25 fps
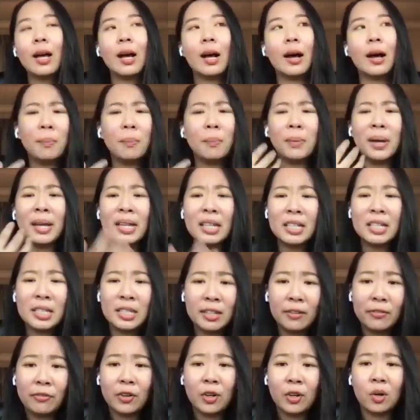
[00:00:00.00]
what made it
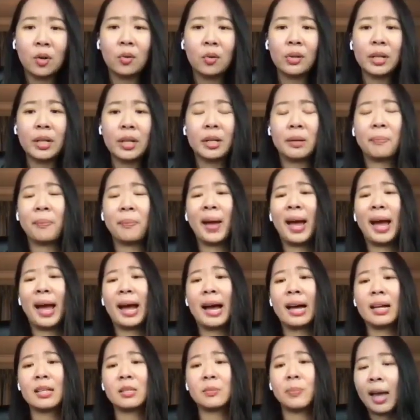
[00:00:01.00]
difficult in the
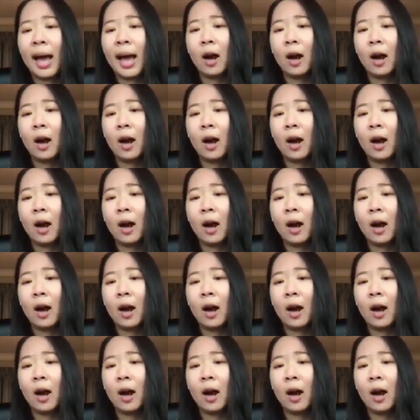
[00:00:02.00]
past,